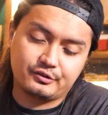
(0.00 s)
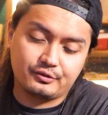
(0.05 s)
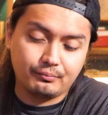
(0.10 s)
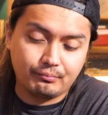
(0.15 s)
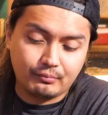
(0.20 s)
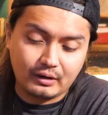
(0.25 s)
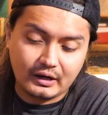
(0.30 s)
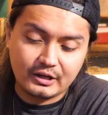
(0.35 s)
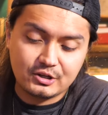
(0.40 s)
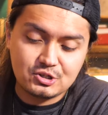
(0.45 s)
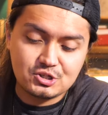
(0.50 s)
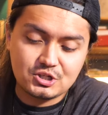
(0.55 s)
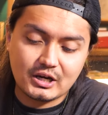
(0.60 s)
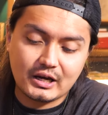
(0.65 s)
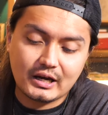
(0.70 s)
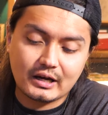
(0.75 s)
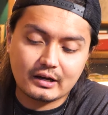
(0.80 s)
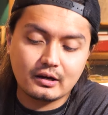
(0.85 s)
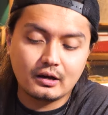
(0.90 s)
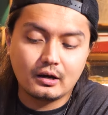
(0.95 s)
or mic
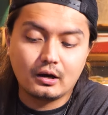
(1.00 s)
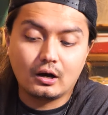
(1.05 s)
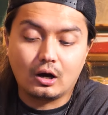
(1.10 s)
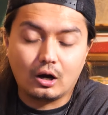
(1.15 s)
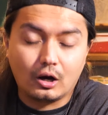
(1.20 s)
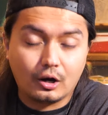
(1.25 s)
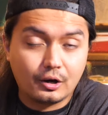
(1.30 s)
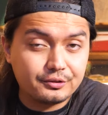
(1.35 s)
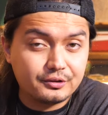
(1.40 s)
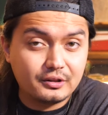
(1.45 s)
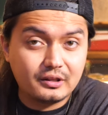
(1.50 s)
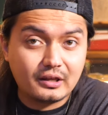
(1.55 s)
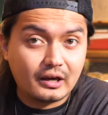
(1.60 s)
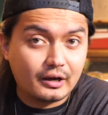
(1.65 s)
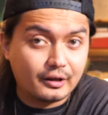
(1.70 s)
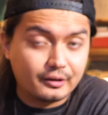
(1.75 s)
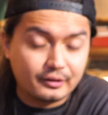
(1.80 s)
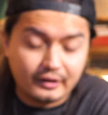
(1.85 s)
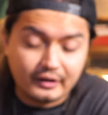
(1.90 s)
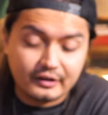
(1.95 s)
jack on the
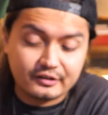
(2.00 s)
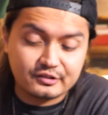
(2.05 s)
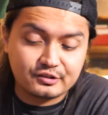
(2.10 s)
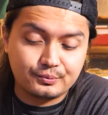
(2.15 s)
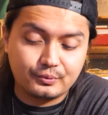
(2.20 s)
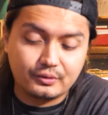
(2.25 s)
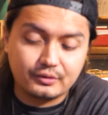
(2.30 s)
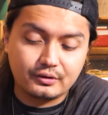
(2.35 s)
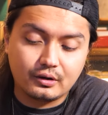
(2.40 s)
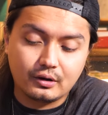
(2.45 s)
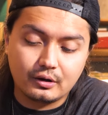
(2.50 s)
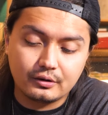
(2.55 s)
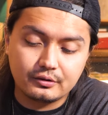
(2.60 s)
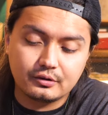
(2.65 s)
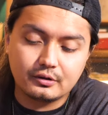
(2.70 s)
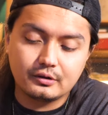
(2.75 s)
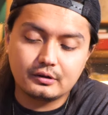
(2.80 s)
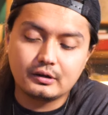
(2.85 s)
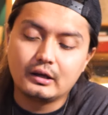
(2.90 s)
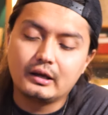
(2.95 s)

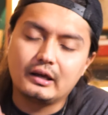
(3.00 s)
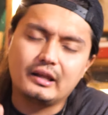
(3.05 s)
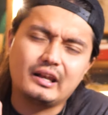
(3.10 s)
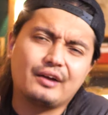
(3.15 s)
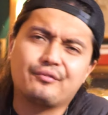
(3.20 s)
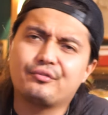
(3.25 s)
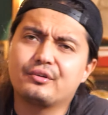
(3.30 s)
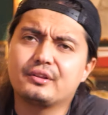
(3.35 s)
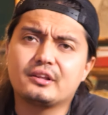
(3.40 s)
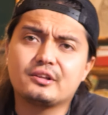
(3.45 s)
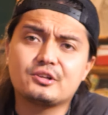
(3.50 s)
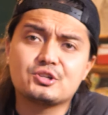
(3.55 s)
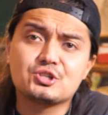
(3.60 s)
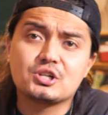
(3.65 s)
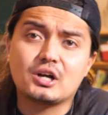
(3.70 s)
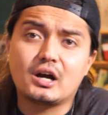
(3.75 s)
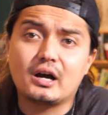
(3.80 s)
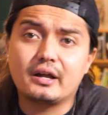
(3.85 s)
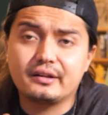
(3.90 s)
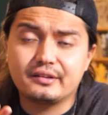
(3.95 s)
LX100, and everything
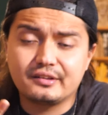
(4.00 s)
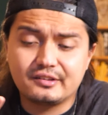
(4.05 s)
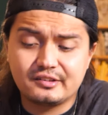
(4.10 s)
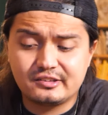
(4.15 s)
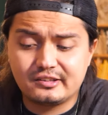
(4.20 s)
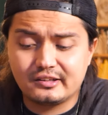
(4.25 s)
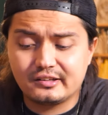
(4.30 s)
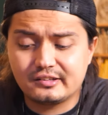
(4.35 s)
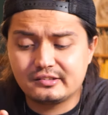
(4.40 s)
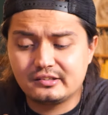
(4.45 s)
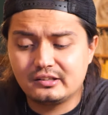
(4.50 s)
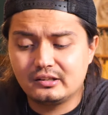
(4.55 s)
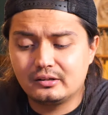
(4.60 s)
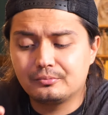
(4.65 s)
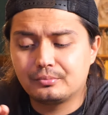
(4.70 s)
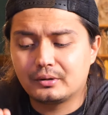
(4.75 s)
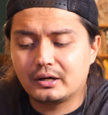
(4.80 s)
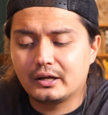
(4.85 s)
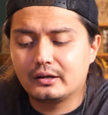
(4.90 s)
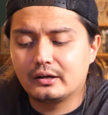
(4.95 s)
shot in
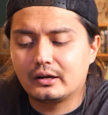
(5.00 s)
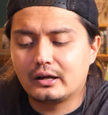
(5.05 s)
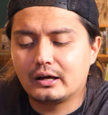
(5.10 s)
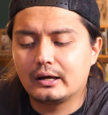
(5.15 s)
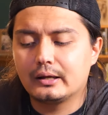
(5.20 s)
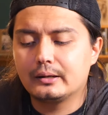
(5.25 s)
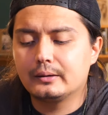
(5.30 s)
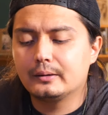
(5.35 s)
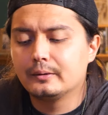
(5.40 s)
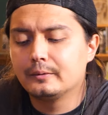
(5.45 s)
16:9.